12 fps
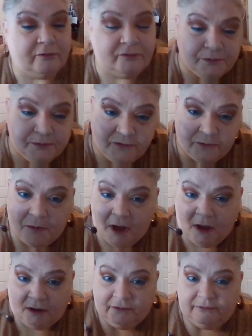give them some
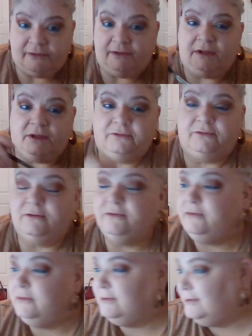hugs and
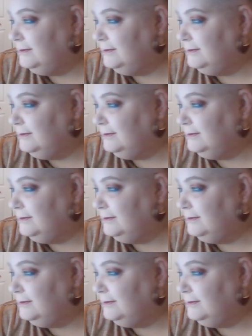kisses.